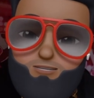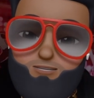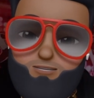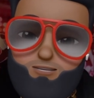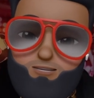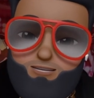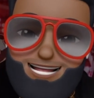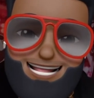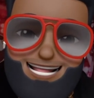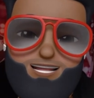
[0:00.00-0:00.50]

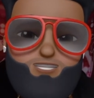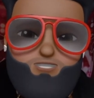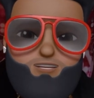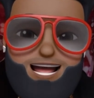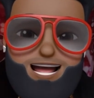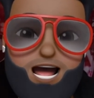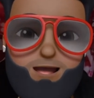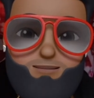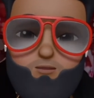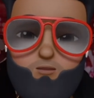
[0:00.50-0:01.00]
they
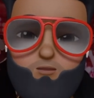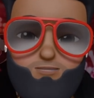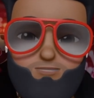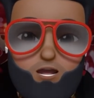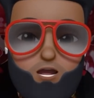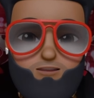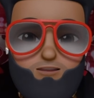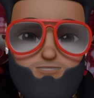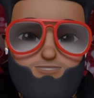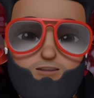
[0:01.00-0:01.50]
tribal
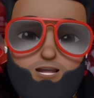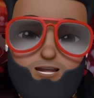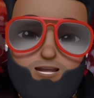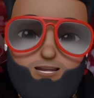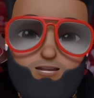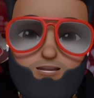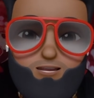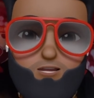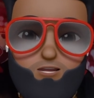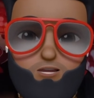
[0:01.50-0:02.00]

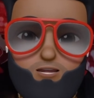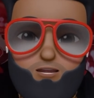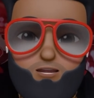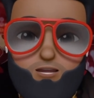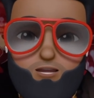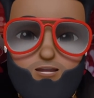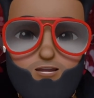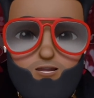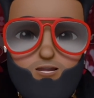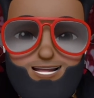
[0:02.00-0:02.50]
motherfuckers.
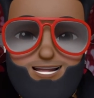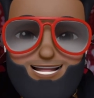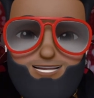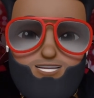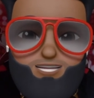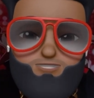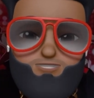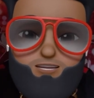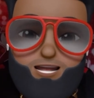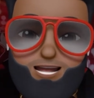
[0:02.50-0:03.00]
Like
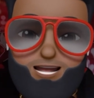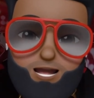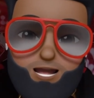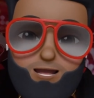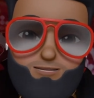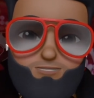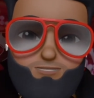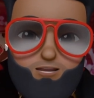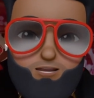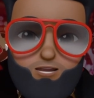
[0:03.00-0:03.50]
straight up.
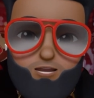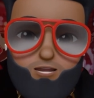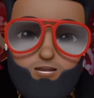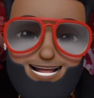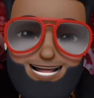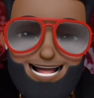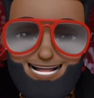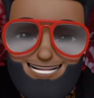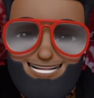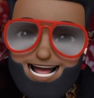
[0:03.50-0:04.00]

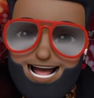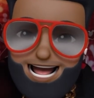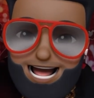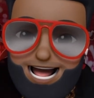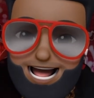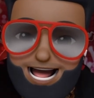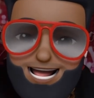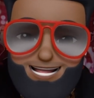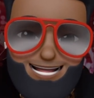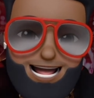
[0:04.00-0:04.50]
Like, like I,
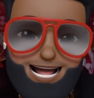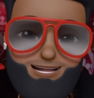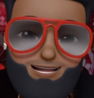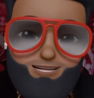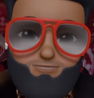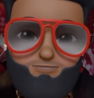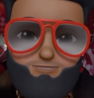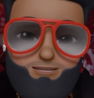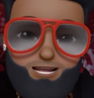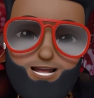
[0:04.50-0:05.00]
I gotta
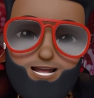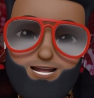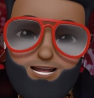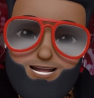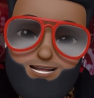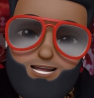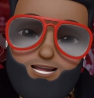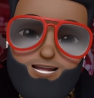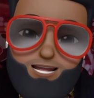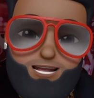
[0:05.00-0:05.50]
admit,
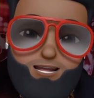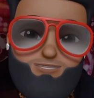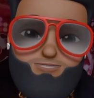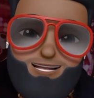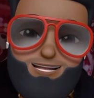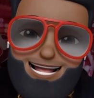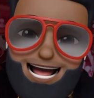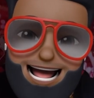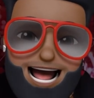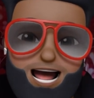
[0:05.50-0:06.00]
e even
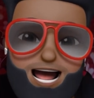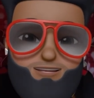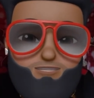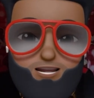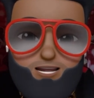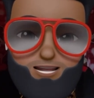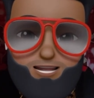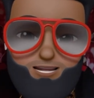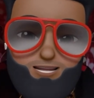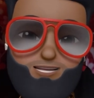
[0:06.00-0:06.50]
the
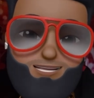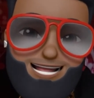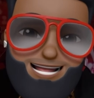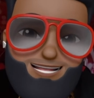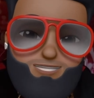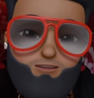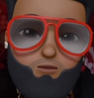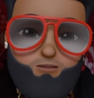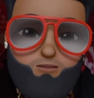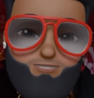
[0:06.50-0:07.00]
Africans
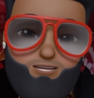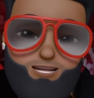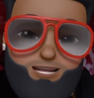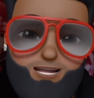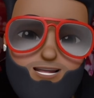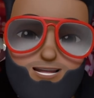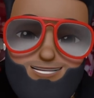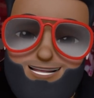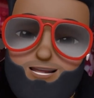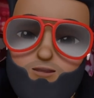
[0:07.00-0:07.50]
that's over
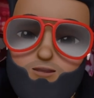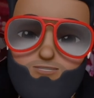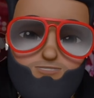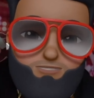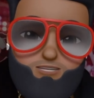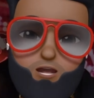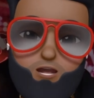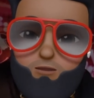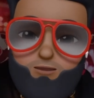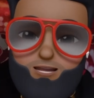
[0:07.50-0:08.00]
here, they don't
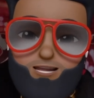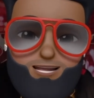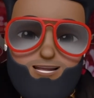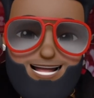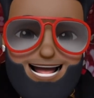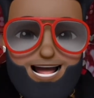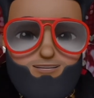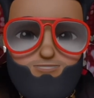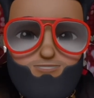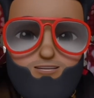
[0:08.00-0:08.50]
fuck with other
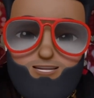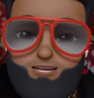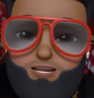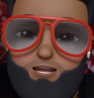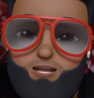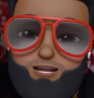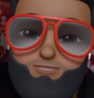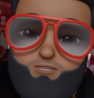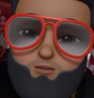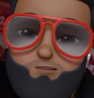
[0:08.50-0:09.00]
African
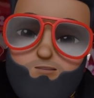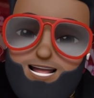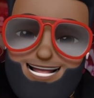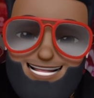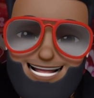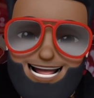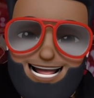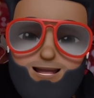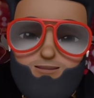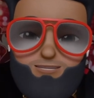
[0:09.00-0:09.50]
nigga. If you ain't
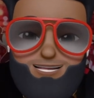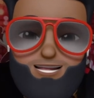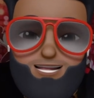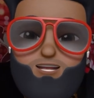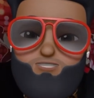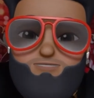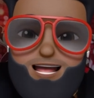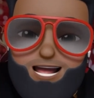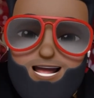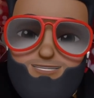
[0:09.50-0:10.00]
down with their
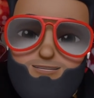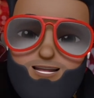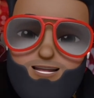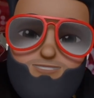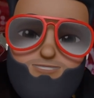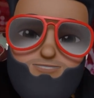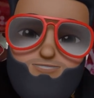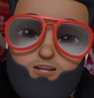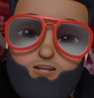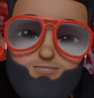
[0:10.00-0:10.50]
tribe, they
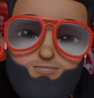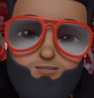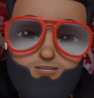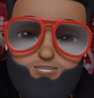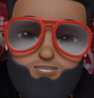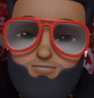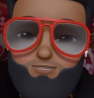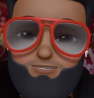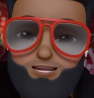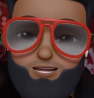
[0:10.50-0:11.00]
ain't fucking
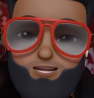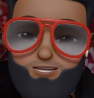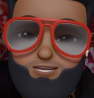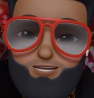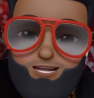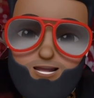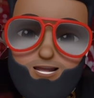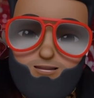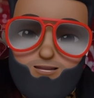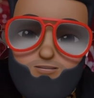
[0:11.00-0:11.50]
with you either,
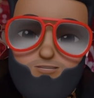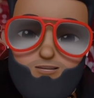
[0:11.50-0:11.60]
yo.